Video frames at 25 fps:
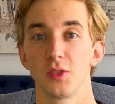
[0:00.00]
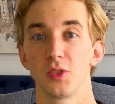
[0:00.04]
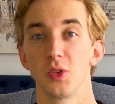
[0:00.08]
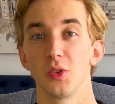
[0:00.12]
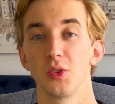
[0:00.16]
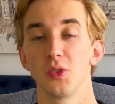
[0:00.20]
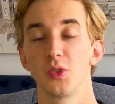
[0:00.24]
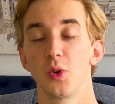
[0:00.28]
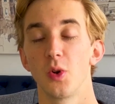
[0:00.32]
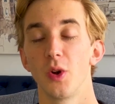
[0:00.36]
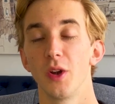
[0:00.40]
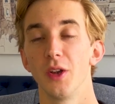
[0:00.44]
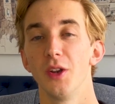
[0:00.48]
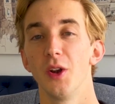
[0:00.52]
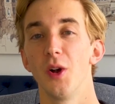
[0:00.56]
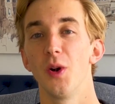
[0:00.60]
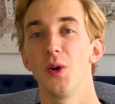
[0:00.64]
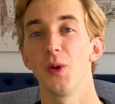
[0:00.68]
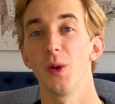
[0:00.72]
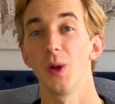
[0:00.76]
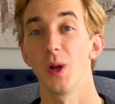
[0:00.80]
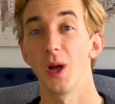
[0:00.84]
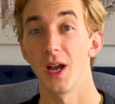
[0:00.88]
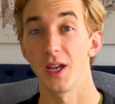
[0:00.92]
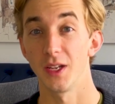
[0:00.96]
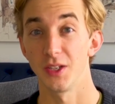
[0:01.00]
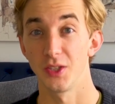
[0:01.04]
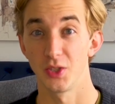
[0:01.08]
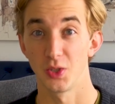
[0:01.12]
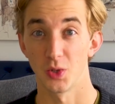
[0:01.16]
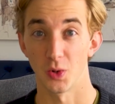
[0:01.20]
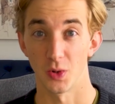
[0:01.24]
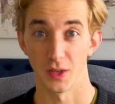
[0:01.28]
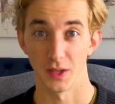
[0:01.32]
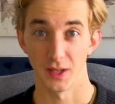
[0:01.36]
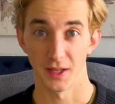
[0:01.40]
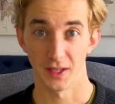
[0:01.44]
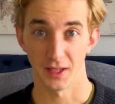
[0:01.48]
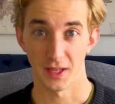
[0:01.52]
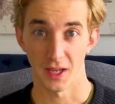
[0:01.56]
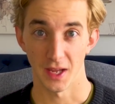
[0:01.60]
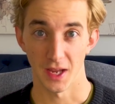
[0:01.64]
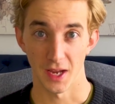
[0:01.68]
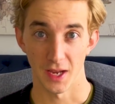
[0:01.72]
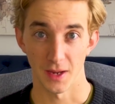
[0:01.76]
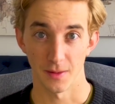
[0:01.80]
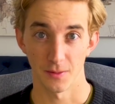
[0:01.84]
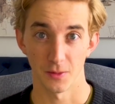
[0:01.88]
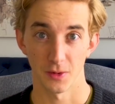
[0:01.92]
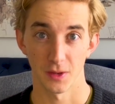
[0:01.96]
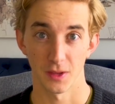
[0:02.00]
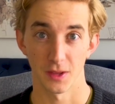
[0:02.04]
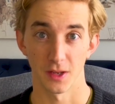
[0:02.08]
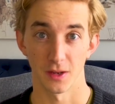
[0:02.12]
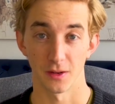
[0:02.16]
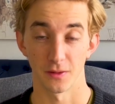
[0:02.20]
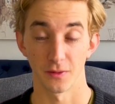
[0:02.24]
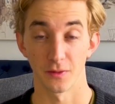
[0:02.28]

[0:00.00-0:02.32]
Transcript: So Toyota has joined the game with their